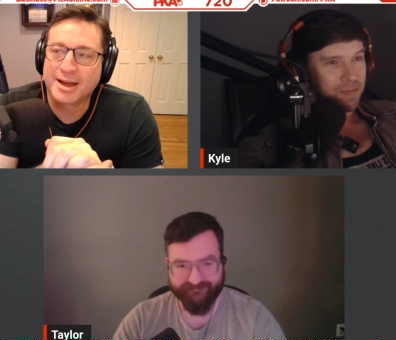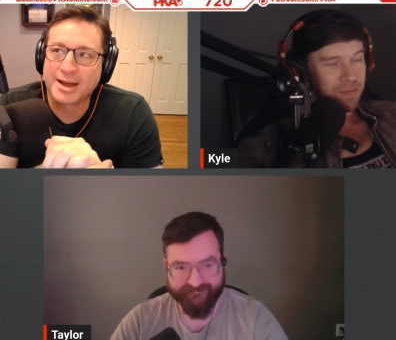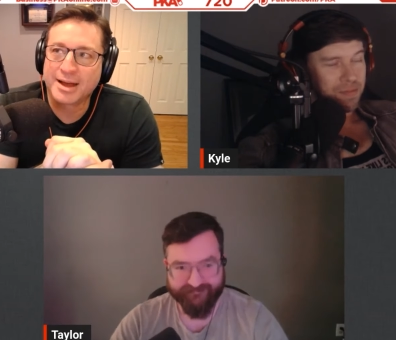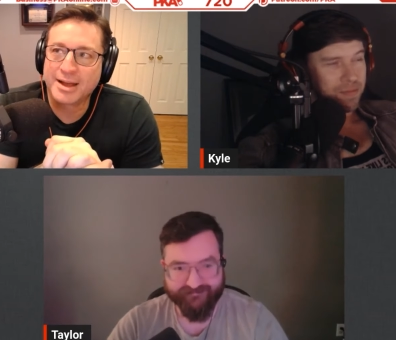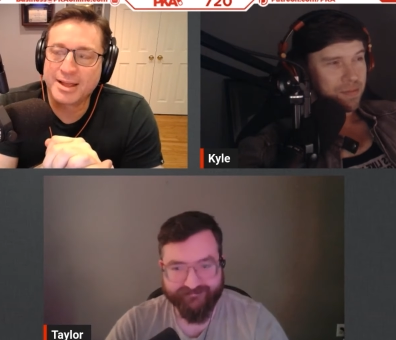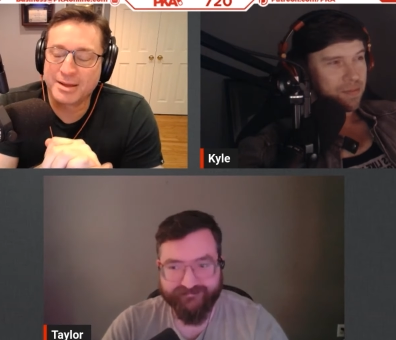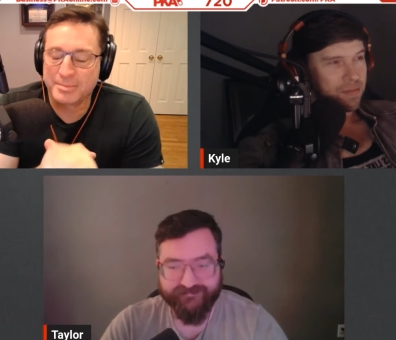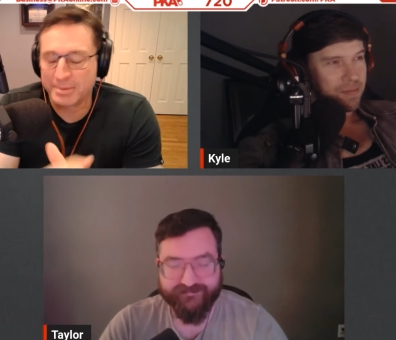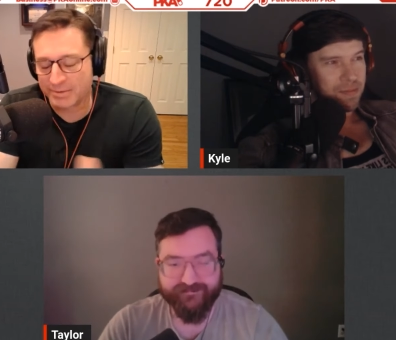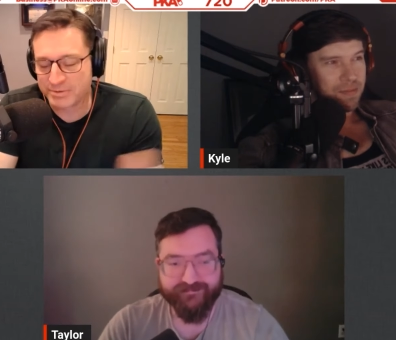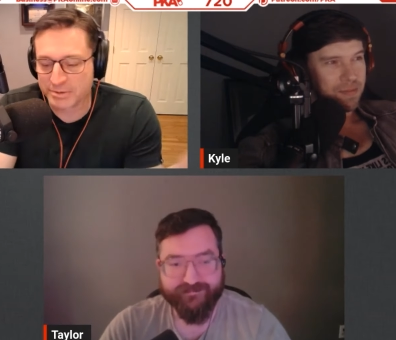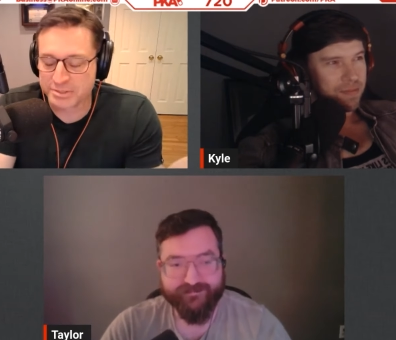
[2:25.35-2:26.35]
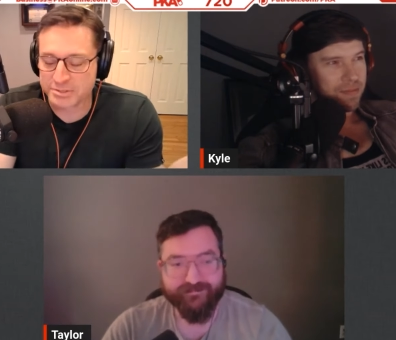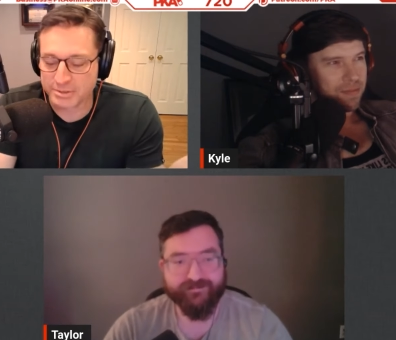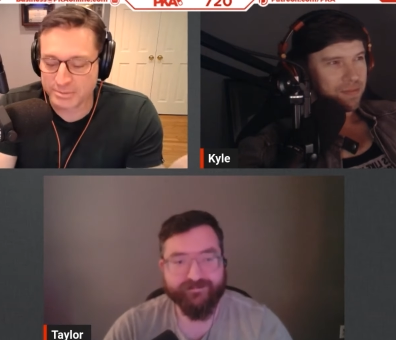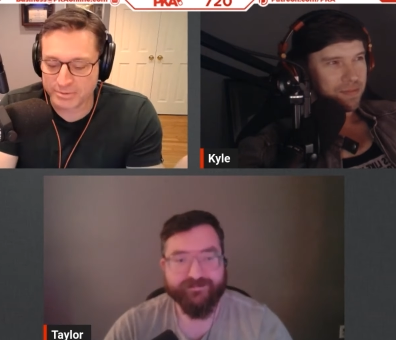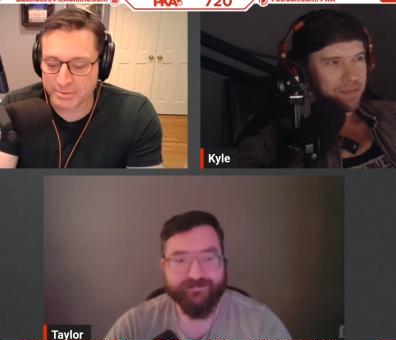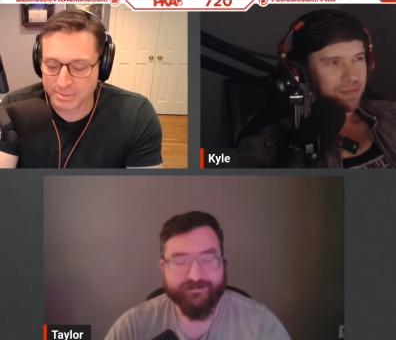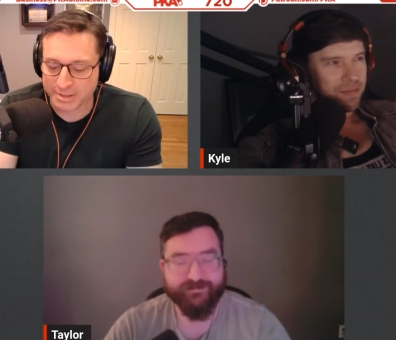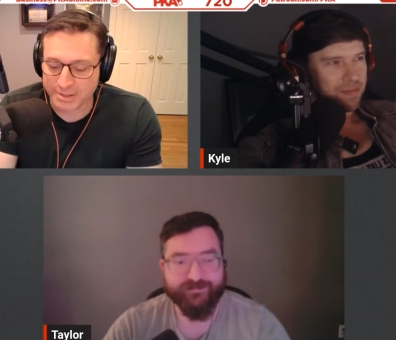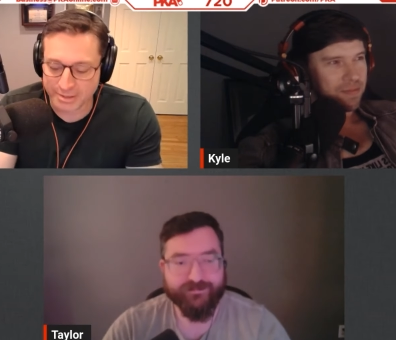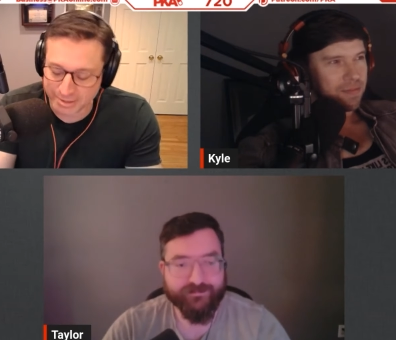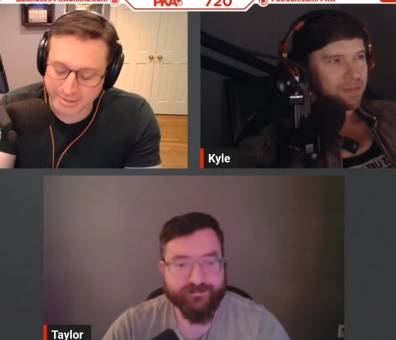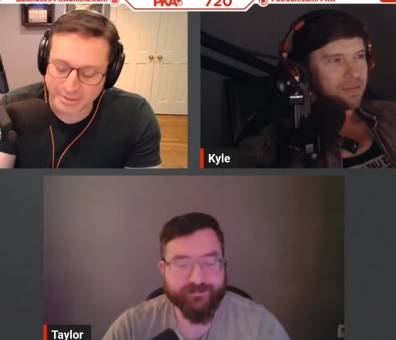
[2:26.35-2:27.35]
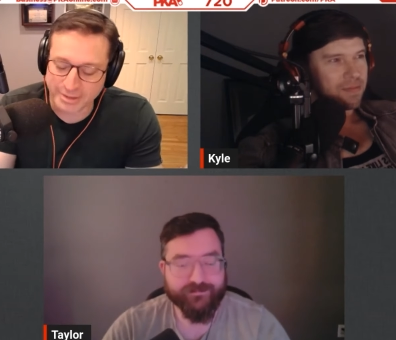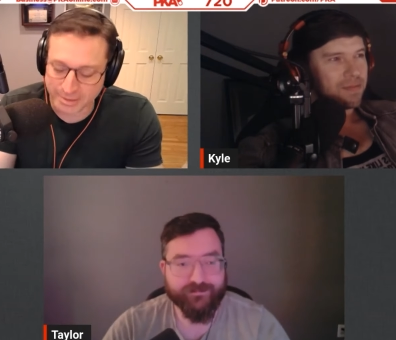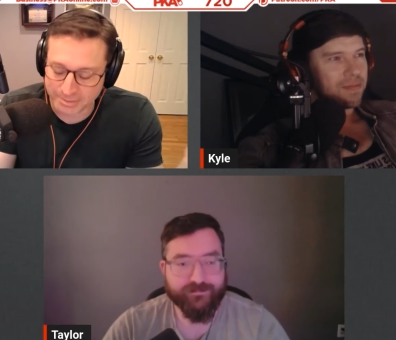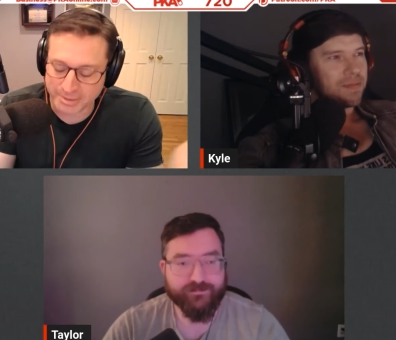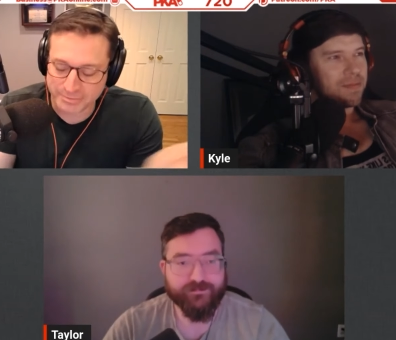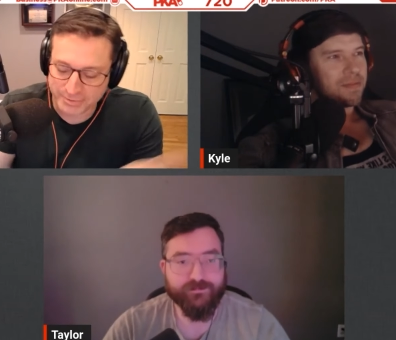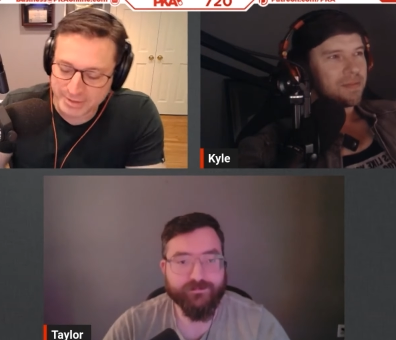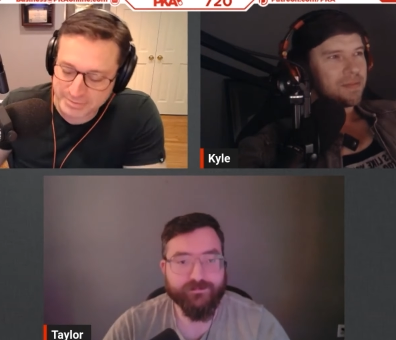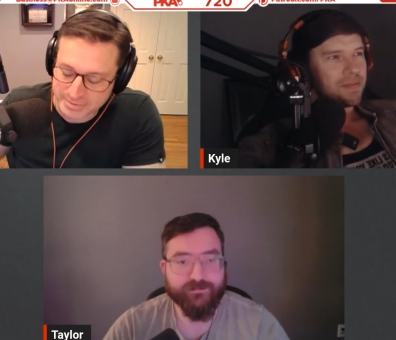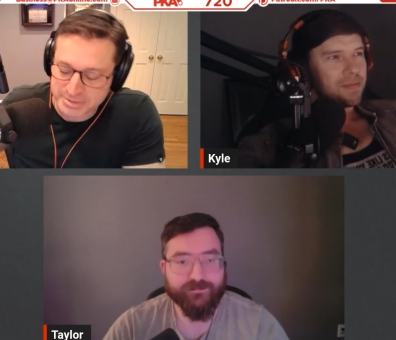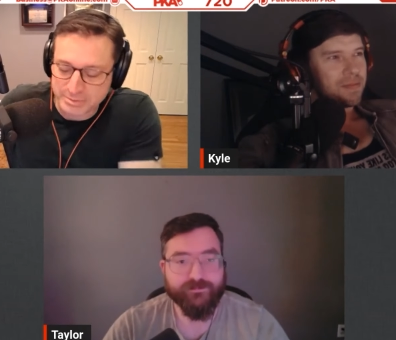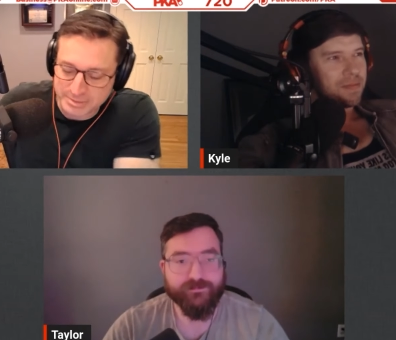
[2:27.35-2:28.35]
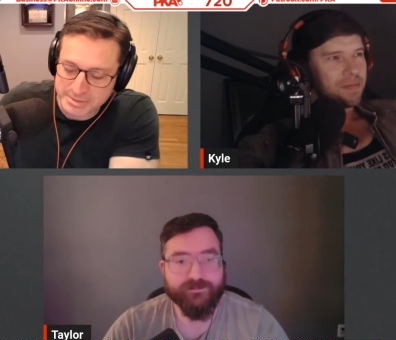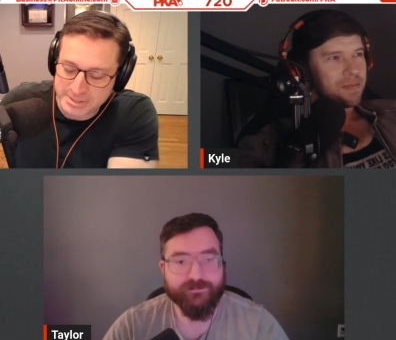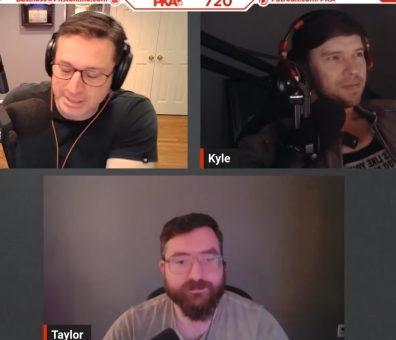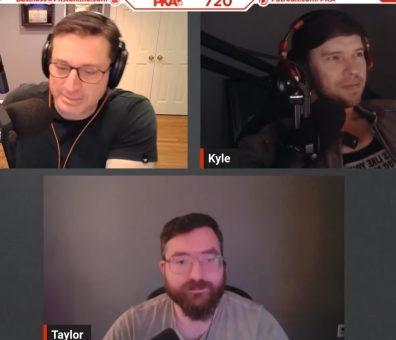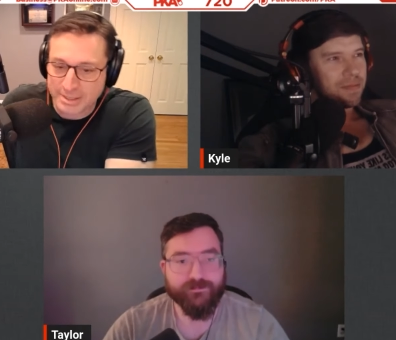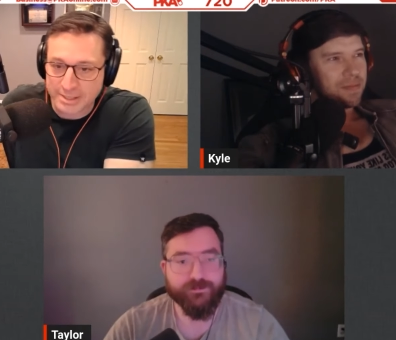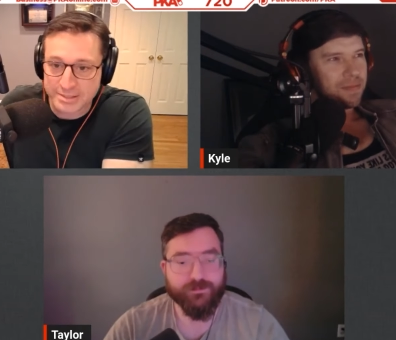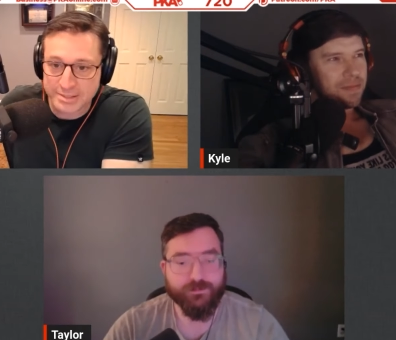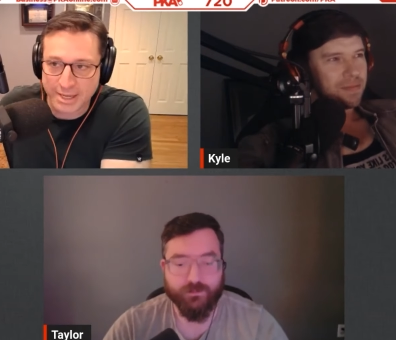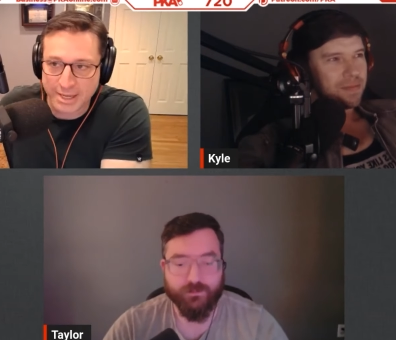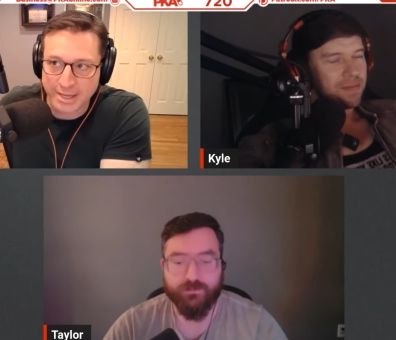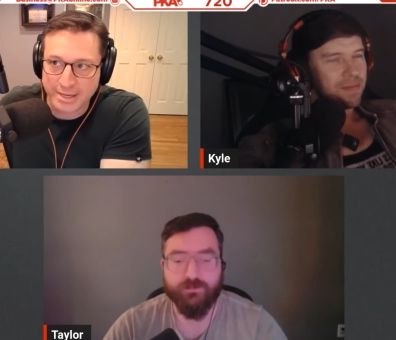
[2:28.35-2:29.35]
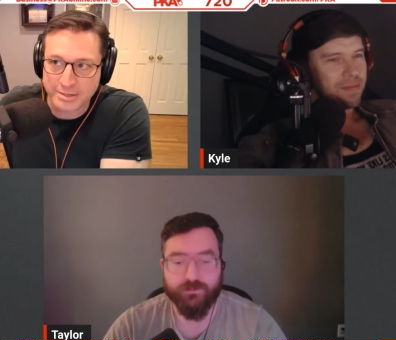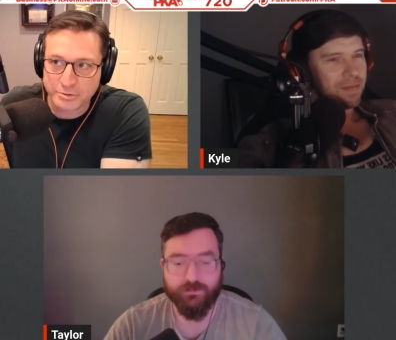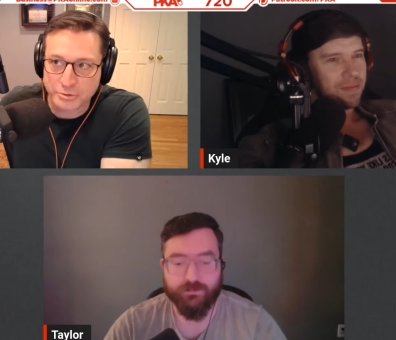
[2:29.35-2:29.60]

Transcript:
Speaker 1: I mean, I've told this story before. My friend from the swim team got his head